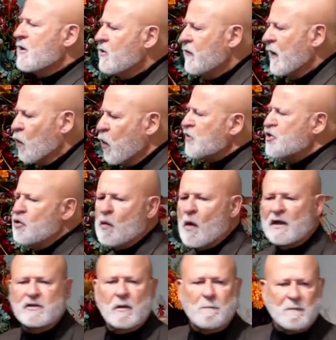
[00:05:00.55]
and what you
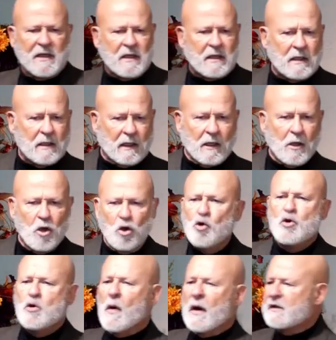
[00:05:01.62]
ought to be and who
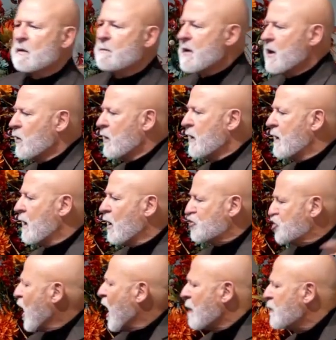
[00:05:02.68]
you ought to marry and a
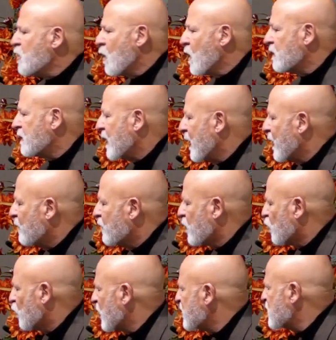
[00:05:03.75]
job you ought to have for the
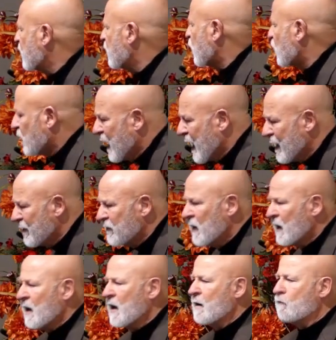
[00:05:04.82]
rest of your life.
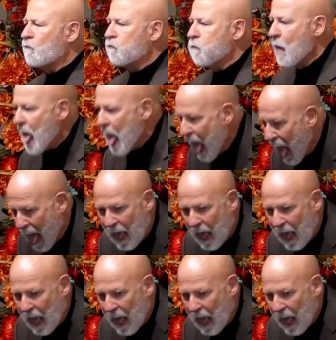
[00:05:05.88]
Blah.